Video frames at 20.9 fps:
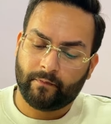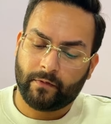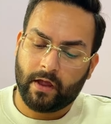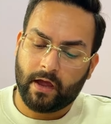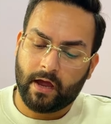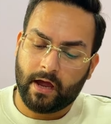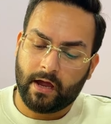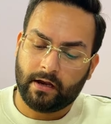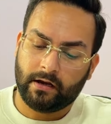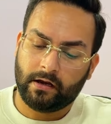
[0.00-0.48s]

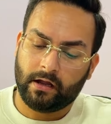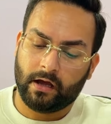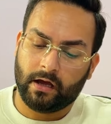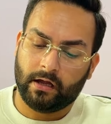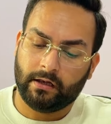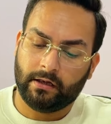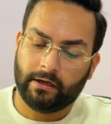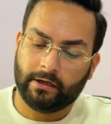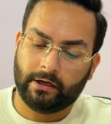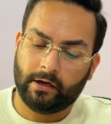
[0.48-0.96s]
and
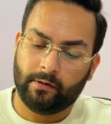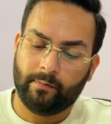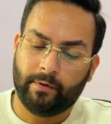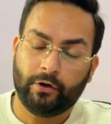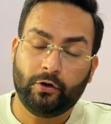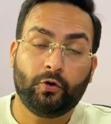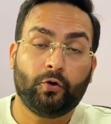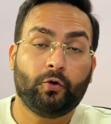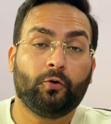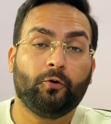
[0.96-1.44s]
a little
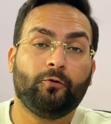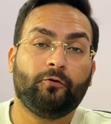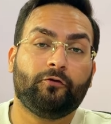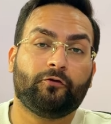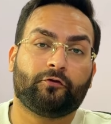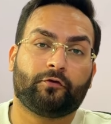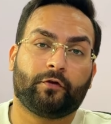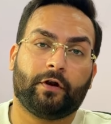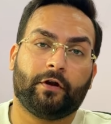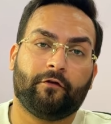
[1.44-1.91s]
bit too
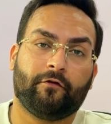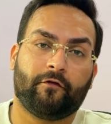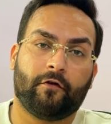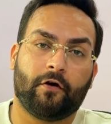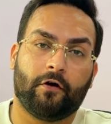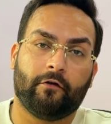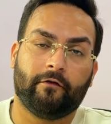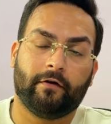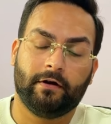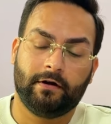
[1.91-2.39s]

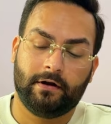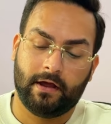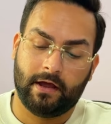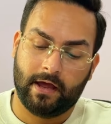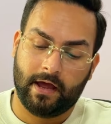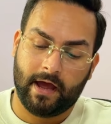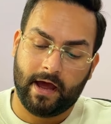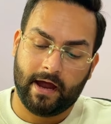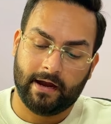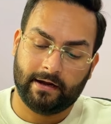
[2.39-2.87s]
straightforward
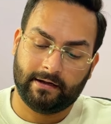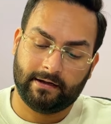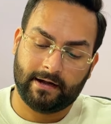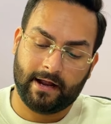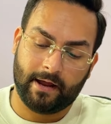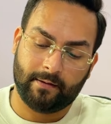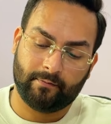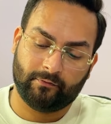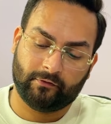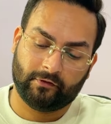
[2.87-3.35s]
at
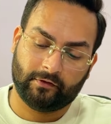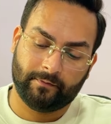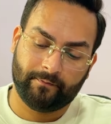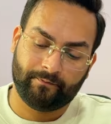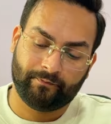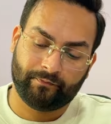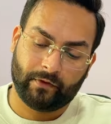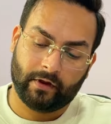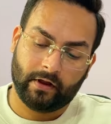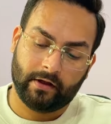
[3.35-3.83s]
times,
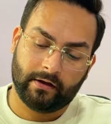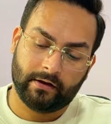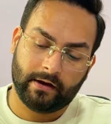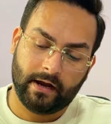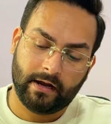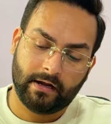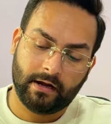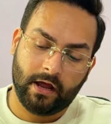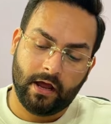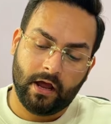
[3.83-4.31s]

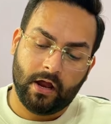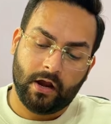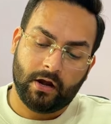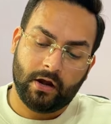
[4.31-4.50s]
right?